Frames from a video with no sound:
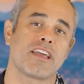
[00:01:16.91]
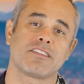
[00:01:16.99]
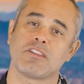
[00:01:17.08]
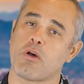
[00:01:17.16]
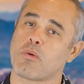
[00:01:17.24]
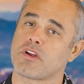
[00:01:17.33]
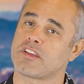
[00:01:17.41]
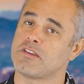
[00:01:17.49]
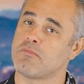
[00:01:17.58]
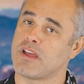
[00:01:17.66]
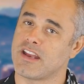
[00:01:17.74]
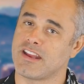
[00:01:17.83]
a lower
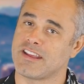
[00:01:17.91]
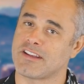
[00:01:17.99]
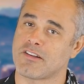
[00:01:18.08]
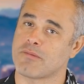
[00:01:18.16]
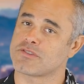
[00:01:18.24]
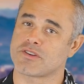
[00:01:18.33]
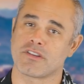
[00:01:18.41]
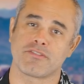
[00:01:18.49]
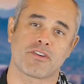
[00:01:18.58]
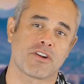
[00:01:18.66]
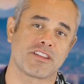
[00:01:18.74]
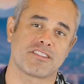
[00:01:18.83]
humidity here. I'm sure
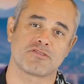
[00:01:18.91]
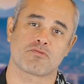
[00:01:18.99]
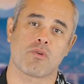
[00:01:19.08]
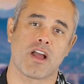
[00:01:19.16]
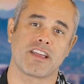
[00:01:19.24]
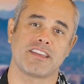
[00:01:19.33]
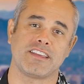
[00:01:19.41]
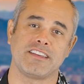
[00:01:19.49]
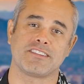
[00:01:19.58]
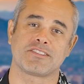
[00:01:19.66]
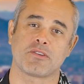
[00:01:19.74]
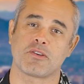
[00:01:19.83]
you've heard it's a dry
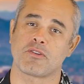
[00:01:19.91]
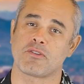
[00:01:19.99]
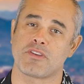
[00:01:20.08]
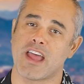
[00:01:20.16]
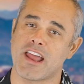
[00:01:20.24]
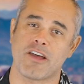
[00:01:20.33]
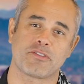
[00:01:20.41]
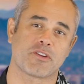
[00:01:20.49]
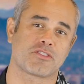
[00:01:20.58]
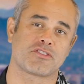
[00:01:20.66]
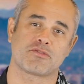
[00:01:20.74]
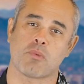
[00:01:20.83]
heat, so you're not out
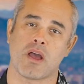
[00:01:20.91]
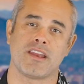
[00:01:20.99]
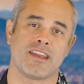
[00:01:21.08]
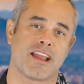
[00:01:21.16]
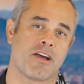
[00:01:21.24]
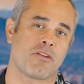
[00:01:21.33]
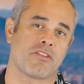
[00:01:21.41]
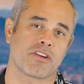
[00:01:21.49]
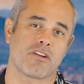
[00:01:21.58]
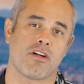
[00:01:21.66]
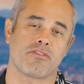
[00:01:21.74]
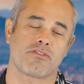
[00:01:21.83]
there sweating it out on the
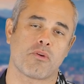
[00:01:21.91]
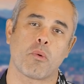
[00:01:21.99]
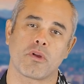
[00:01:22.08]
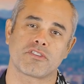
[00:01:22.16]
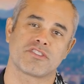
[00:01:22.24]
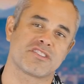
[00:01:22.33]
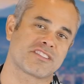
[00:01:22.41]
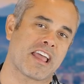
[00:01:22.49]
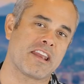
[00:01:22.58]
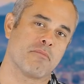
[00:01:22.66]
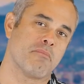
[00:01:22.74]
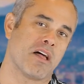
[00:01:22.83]
golf course. You're just
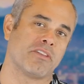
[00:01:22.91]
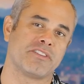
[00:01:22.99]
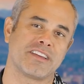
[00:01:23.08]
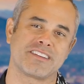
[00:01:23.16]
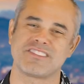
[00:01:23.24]
kind of melting.